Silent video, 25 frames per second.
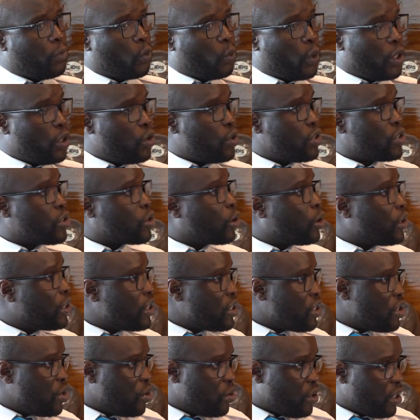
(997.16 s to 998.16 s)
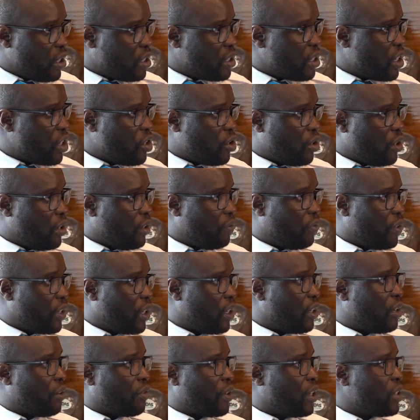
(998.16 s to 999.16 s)
when you install these units, say you're living
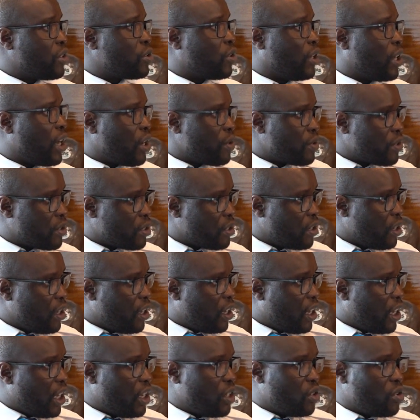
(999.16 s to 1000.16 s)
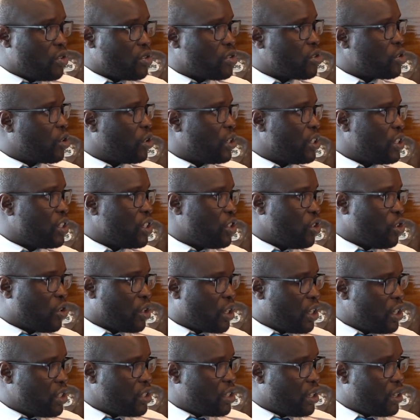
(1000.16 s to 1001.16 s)
in a rental house, and you install it in your
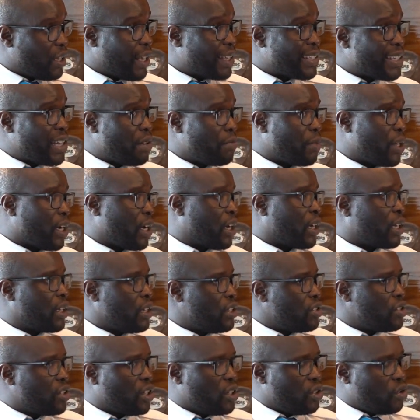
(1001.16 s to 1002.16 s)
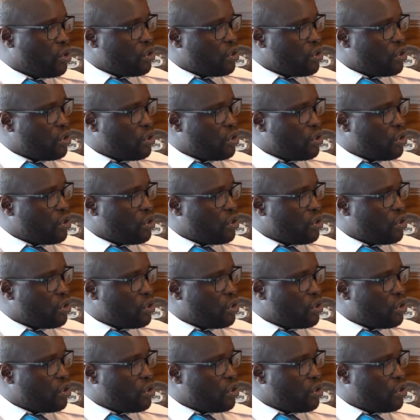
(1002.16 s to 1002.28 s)
kitchen. There are some that are kitchen, you